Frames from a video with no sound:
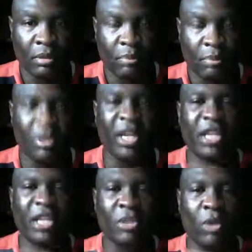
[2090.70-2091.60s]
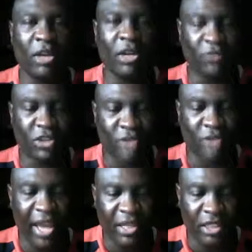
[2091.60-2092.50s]
but it is a wonderful
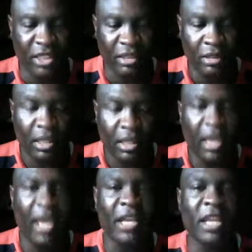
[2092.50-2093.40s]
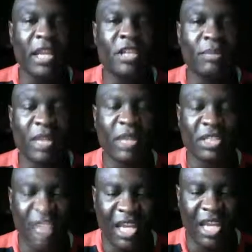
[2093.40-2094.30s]
strategy and it is a
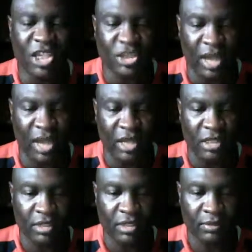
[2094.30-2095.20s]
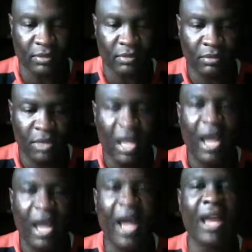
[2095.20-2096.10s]
much needed strategy.
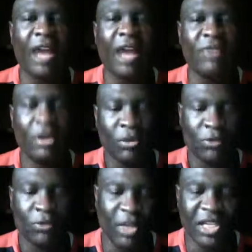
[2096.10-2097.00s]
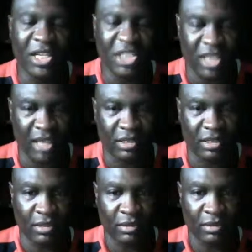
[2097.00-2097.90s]
However, real
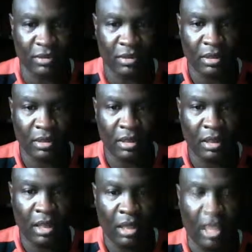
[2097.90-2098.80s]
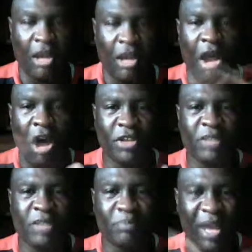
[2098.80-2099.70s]
estate and all
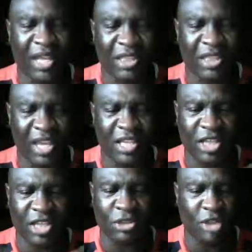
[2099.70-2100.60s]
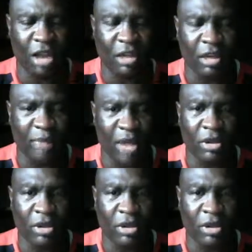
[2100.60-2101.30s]
this money things that you're talking about